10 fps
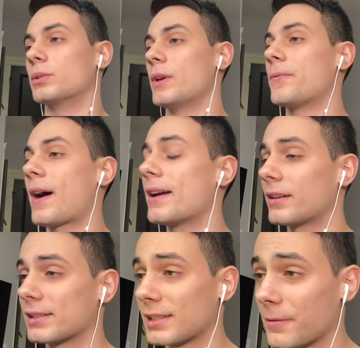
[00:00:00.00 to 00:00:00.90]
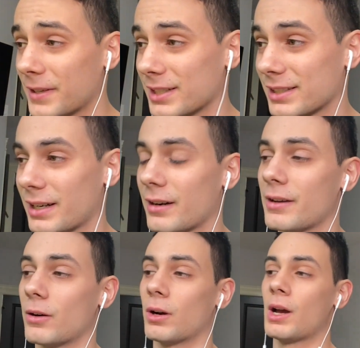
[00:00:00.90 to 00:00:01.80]
We find ourselves in a
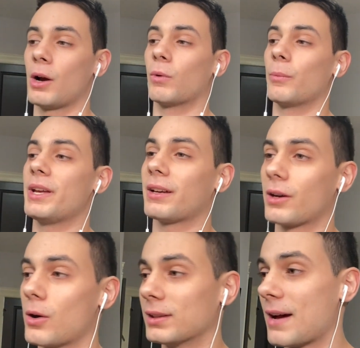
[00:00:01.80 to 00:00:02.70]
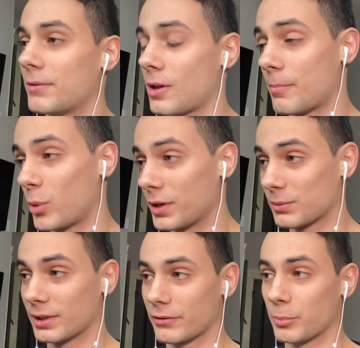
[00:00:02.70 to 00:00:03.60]
scenario where we can go level on points
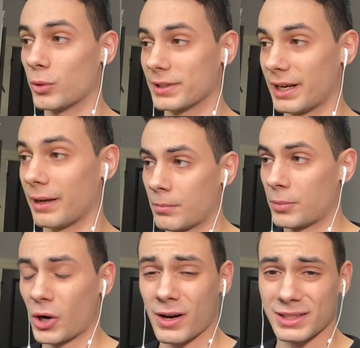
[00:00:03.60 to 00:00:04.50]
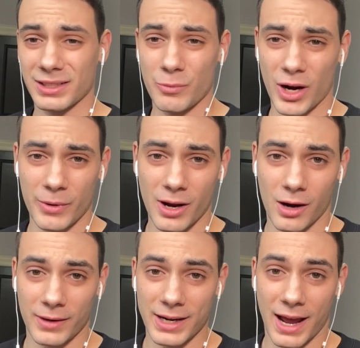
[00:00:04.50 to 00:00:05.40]
with Liverpool today. But honestly, where we
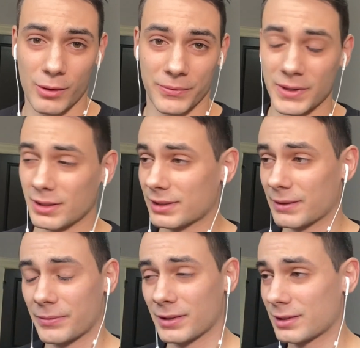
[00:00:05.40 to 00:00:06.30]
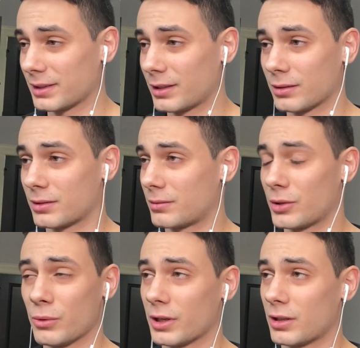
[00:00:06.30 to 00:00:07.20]
are right now, it feels it feels a little
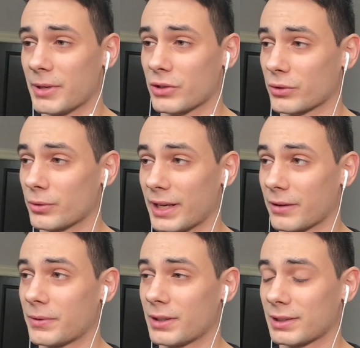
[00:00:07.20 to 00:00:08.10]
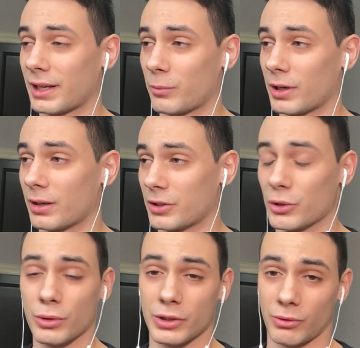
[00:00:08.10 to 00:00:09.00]
too good to be true. Like it feels like we're
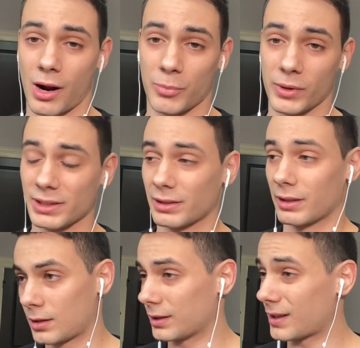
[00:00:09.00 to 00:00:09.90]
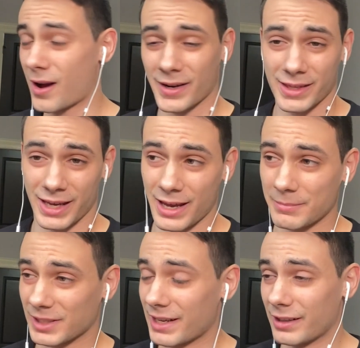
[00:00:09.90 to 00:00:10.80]
due to drop points here. A lot of the
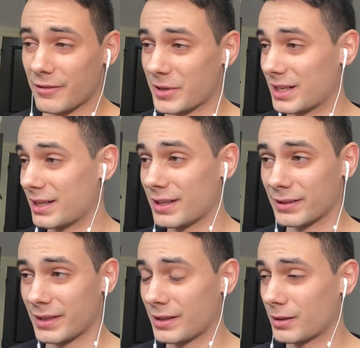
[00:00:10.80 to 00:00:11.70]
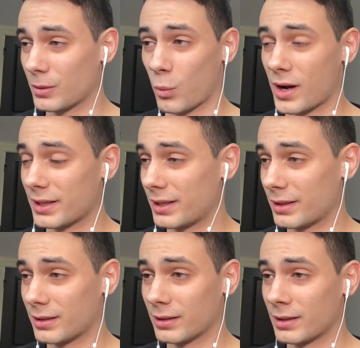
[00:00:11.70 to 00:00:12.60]
games lately have been nil nil, one
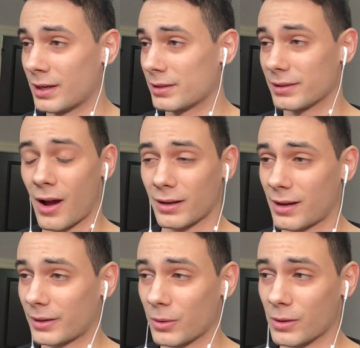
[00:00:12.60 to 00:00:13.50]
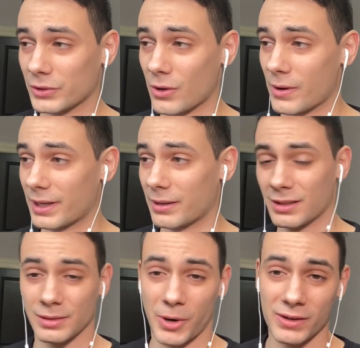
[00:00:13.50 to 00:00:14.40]
nil not a lot of goals going in.
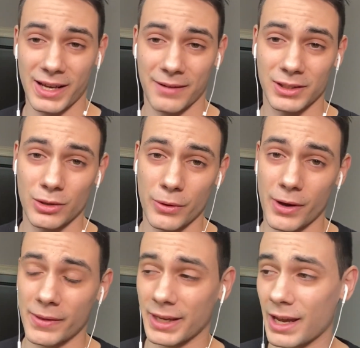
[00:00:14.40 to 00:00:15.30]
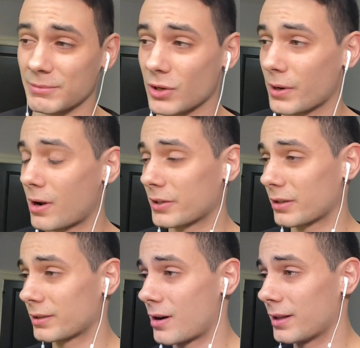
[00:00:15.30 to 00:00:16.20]
Does it partly have to do with all the games going on
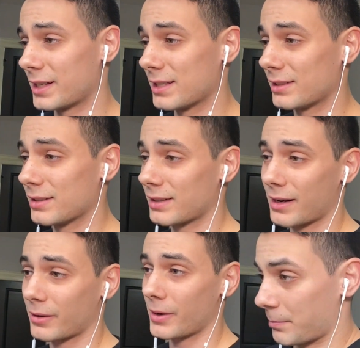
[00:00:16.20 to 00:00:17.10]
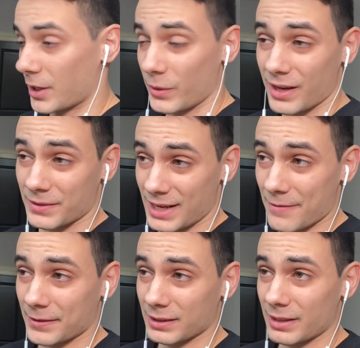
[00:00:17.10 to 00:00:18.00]
during the holiday season? I don't know. But we have
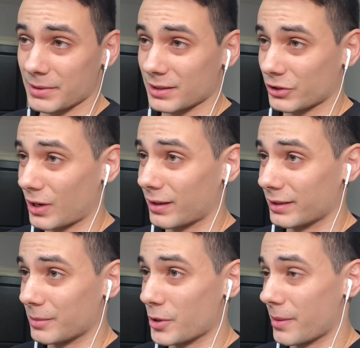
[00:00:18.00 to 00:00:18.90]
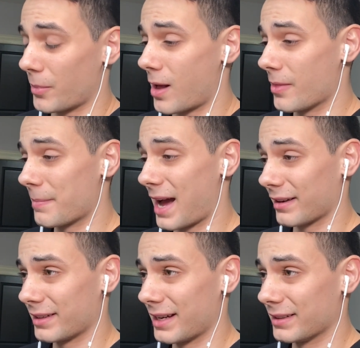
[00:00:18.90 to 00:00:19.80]
definitely been struggling to put the ball in the back
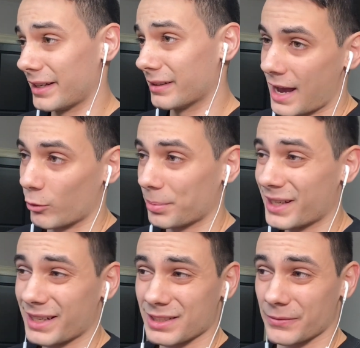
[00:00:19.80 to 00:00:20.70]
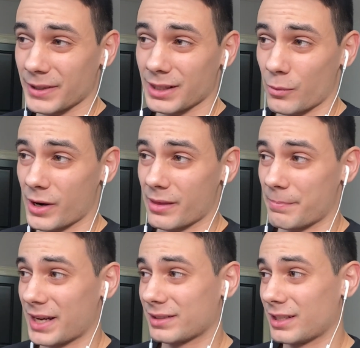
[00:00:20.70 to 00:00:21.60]
of the net lately. we're playing against Villa, one of the
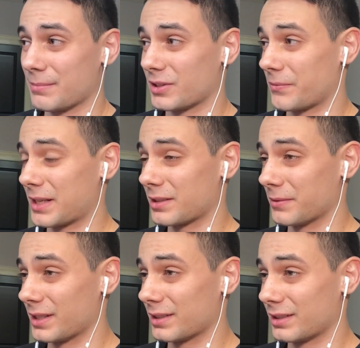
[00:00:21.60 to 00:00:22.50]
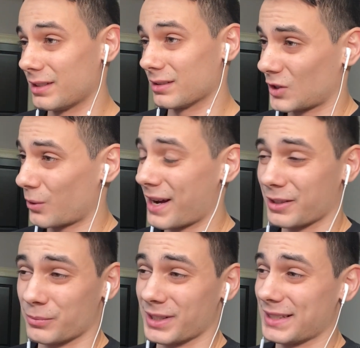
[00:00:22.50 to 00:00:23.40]
best teams defensively this season. So I
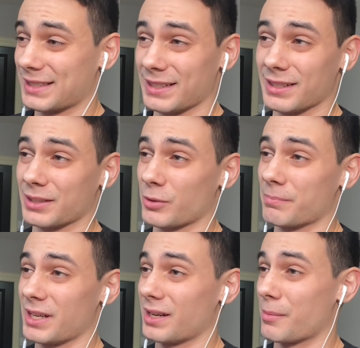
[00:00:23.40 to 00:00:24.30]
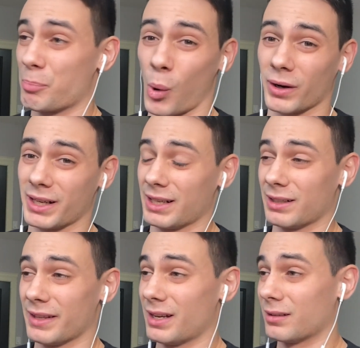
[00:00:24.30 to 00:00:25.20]
could really see this one being a boring nil-nil.